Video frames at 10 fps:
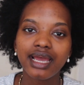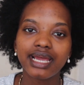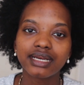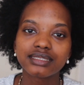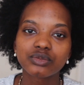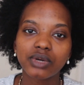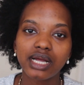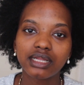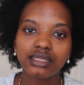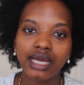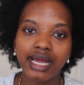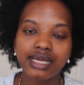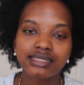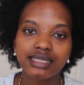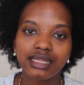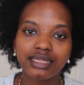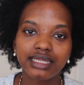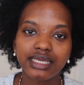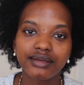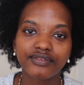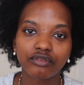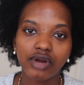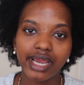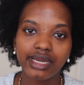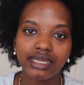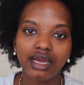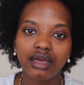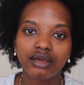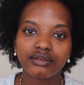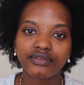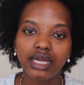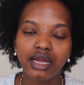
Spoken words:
and as well as the variety of